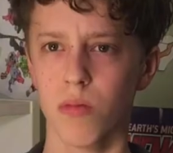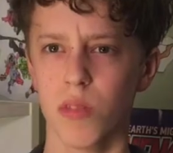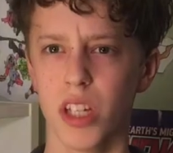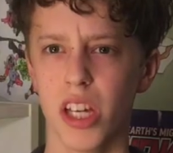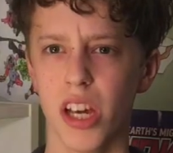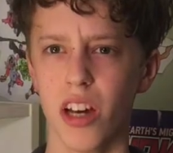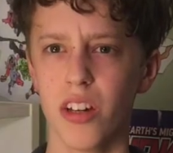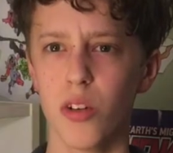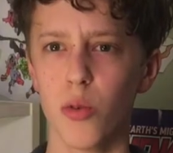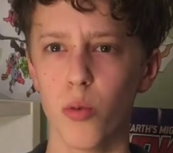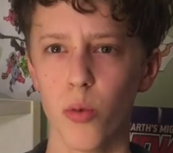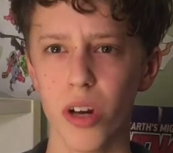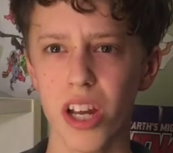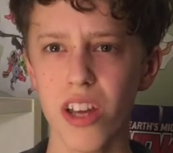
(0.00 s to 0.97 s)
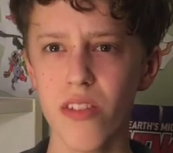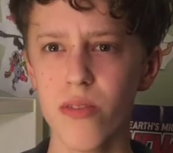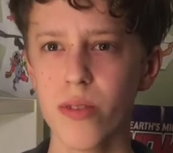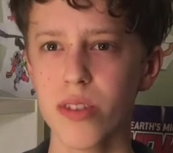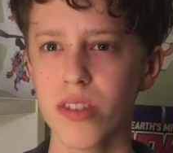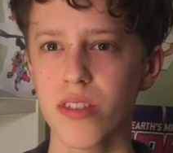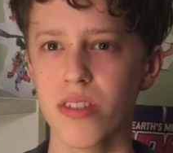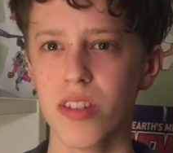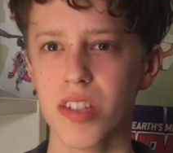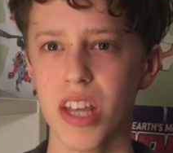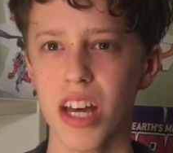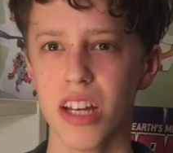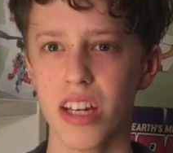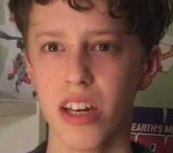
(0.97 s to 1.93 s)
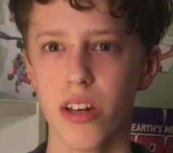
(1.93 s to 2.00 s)
Keanu Reeves? Is
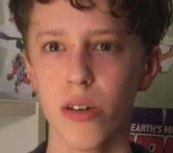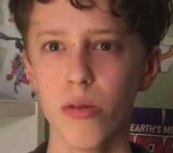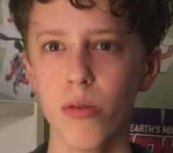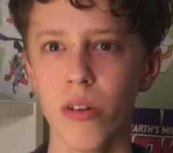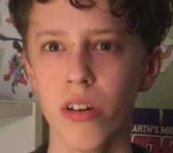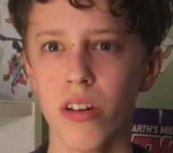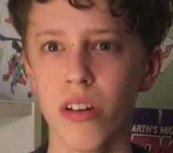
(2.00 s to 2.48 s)
that you?